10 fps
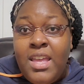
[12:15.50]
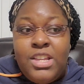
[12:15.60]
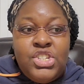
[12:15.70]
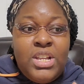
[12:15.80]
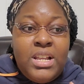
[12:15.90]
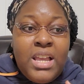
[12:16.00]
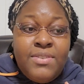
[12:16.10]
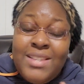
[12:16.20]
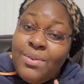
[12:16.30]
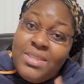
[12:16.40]
She
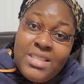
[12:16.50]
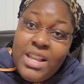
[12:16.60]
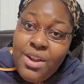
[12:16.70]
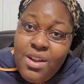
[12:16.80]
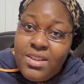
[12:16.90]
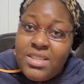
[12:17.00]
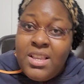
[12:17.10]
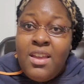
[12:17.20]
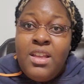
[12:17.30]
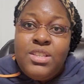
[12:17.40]
gives out stickers
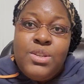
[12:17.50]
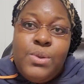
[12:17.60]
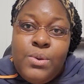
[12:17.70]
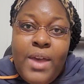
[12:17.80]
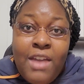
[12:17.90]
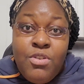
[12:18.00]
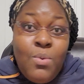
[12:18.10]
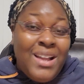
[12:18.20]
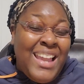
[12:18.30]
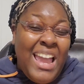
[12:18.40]
to everyone